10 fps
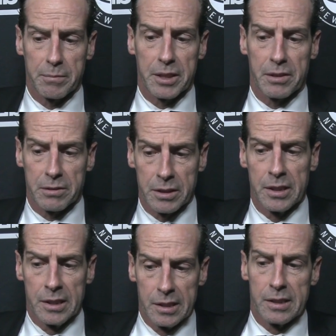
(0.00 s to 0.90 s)
You know,
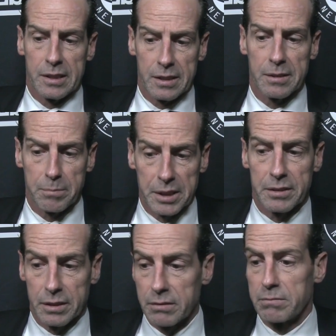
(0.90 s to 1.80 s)
um, but
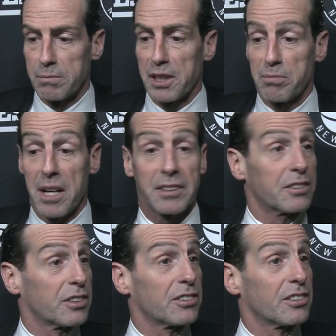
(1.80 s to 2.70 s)
you know makes my
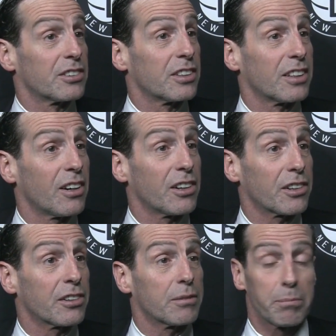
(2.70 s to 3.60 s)
decisions harder.